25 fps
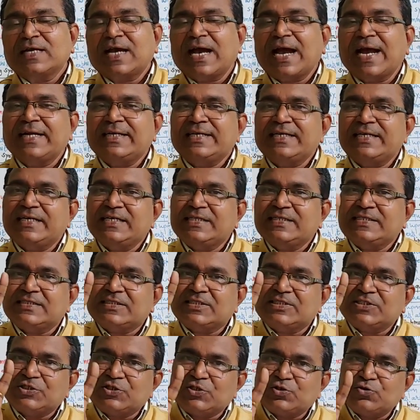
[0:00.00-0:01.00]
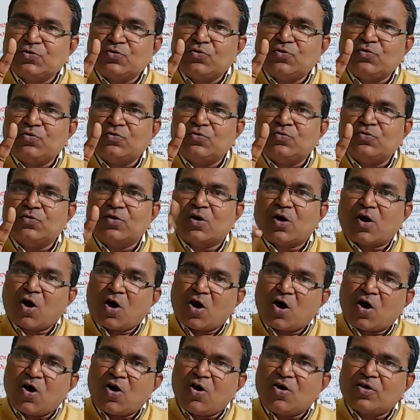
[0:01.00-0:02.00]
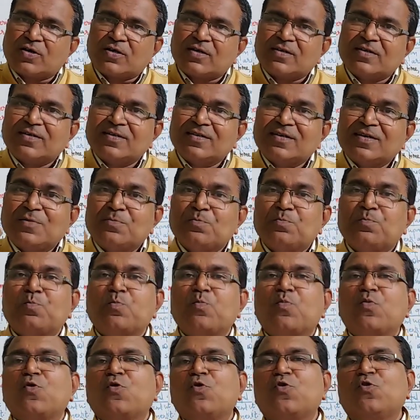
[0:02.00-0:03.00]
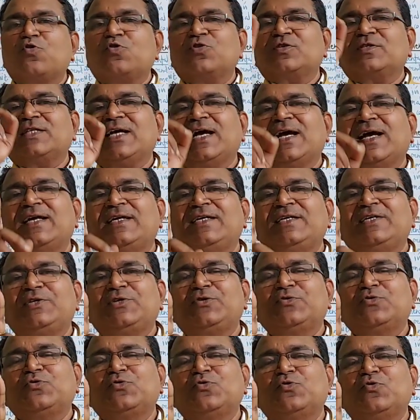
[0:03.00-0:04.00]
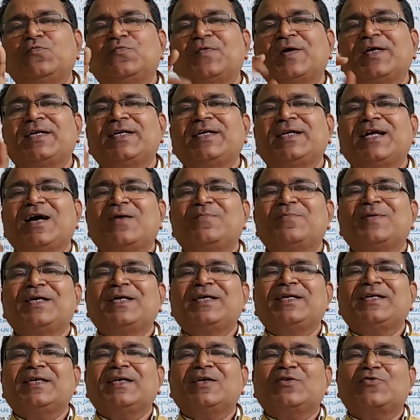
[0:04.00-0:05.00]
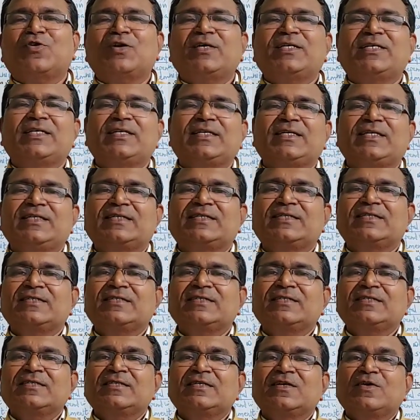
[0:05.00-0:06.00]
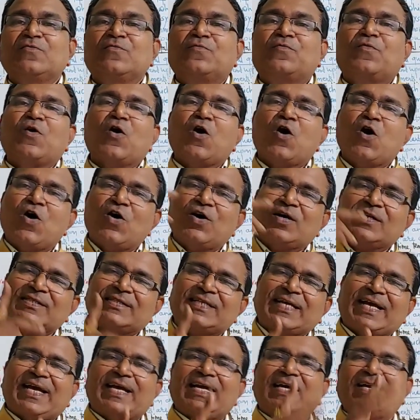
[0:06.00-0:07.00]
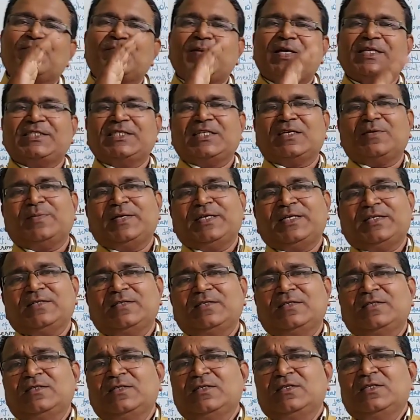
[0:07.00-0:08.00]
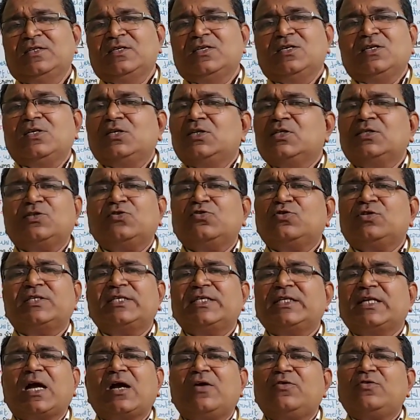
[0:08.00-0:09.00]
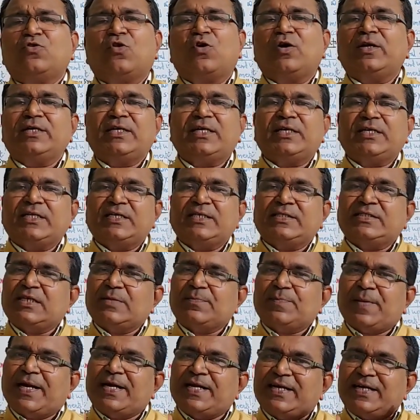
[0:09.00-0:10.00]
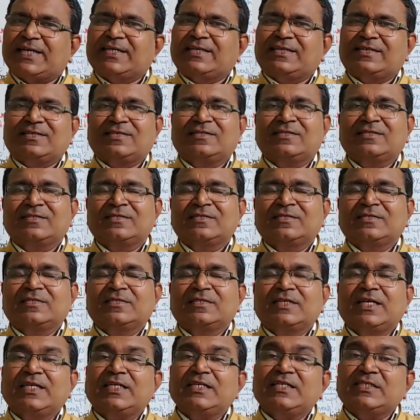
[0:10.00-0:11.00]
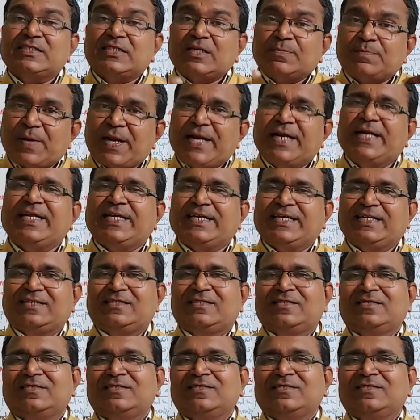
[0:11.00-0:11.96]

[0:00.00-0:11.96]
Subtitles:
at least 2 or more than 2 fundamental quantities for their measurement. So derived quantity is dependent. It is depending